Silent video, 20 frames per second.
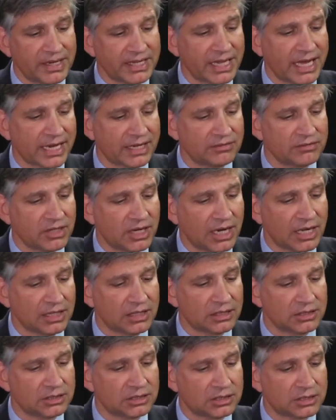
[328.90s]
my lack of
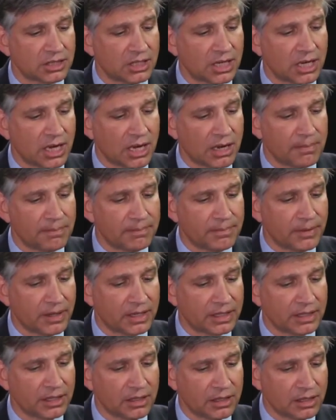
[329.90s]
knowledge,
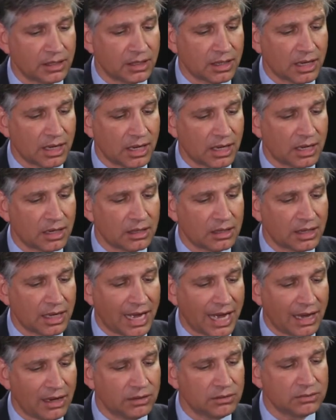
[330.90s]
but
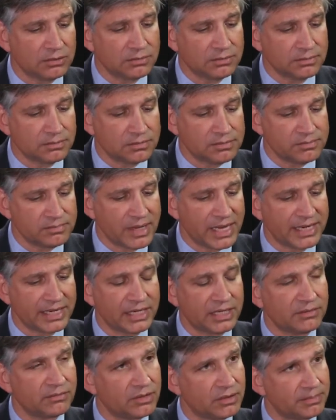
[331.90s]
how
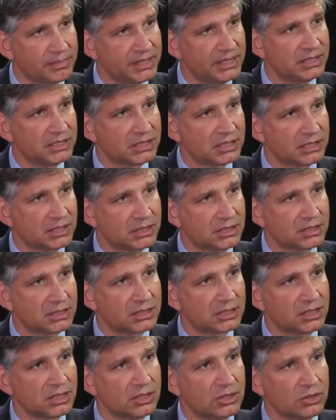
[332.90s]
many of the
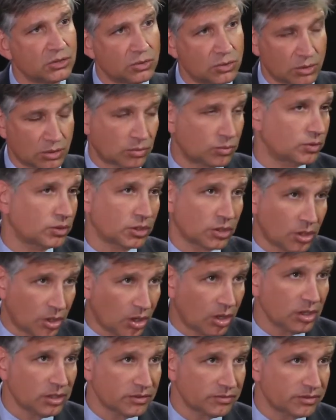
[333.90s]
pieces, or were
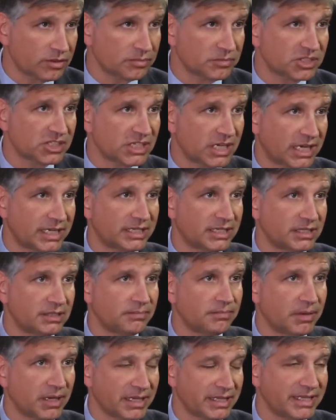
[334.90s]
all of them,
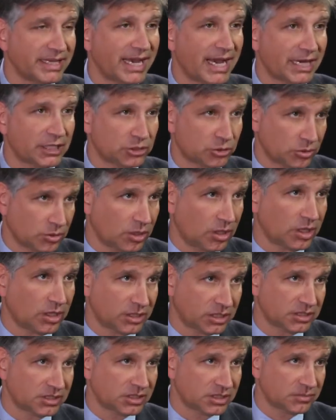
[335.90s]
cited by the actual
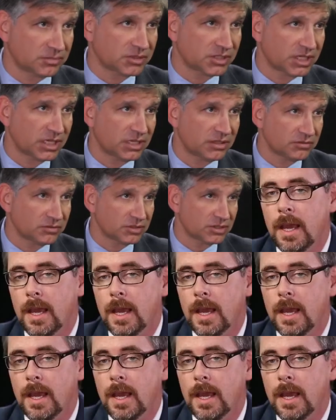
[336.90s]
artists themselves?